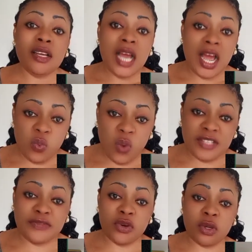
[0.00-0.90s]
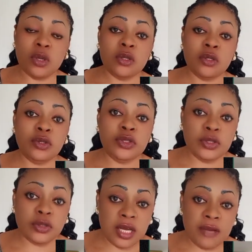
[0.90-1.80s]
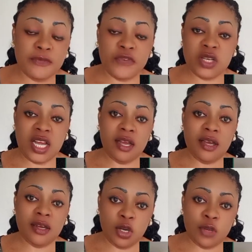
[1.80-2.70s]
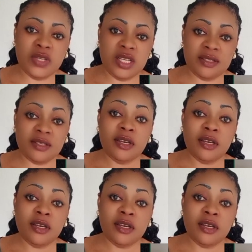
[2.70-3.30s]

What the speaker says: And wait for further updates